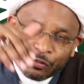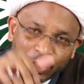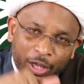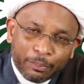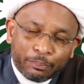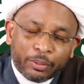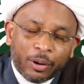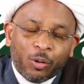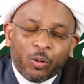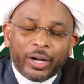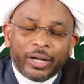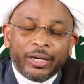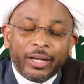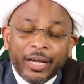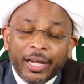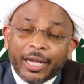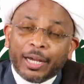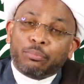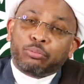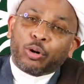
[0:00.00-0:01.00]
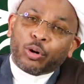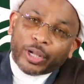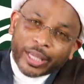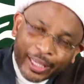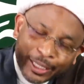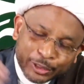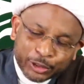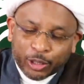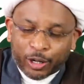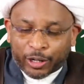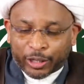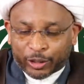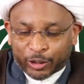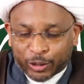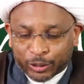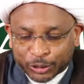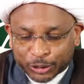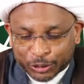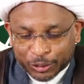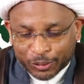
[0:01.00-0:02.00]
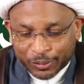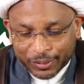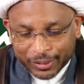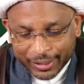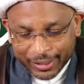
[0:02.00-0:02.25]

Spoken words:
that poet, it broke his heart also.